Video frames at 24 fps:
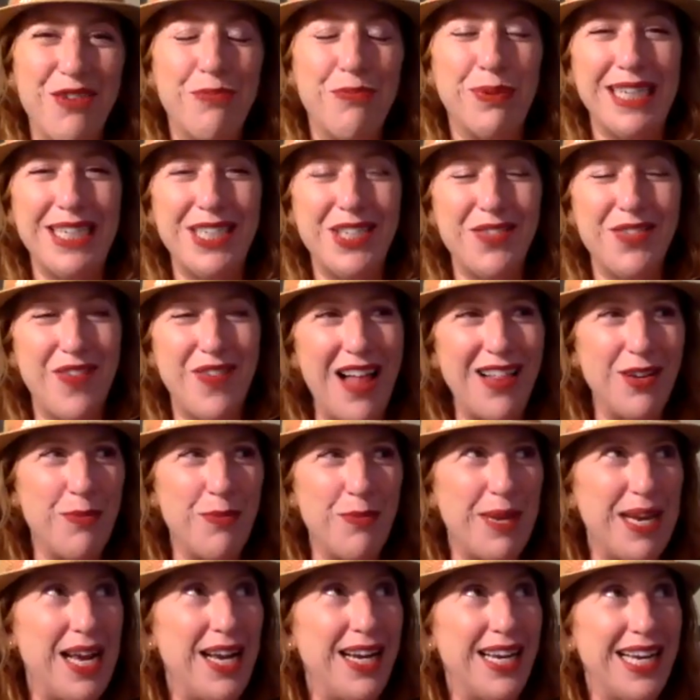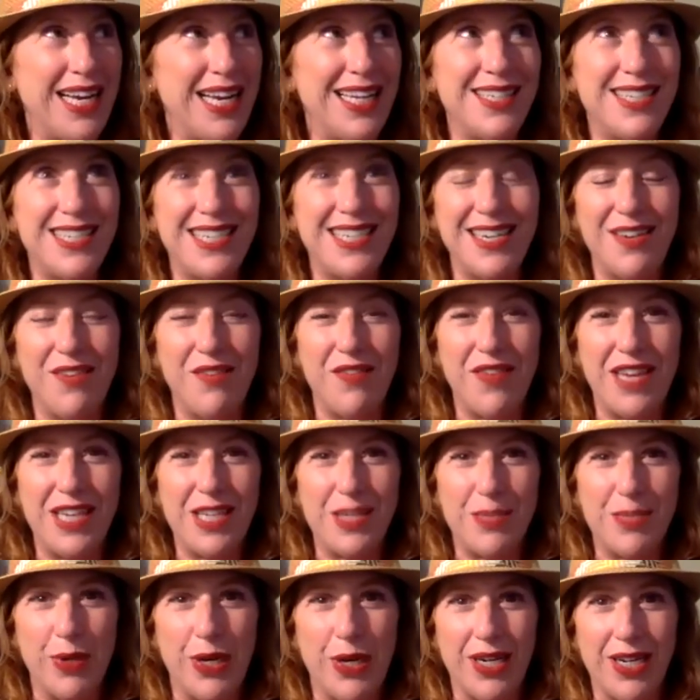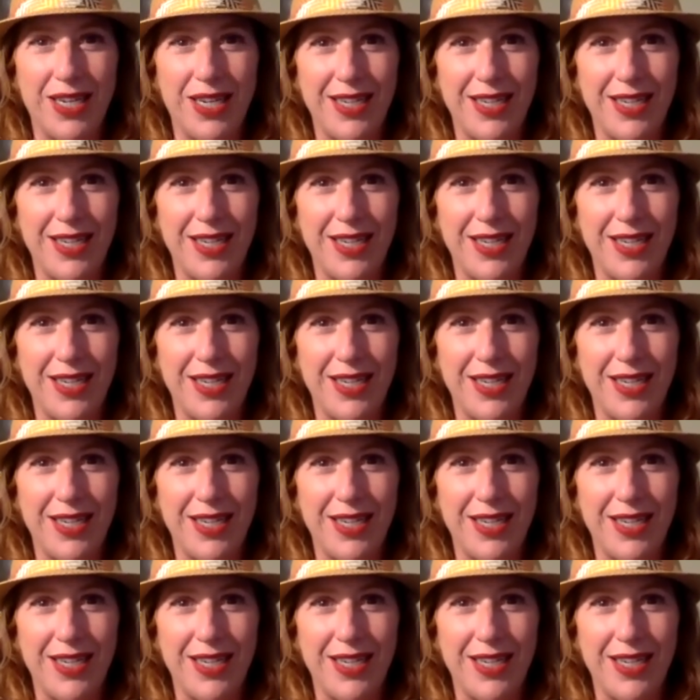Please follow me on Insta and Facebook.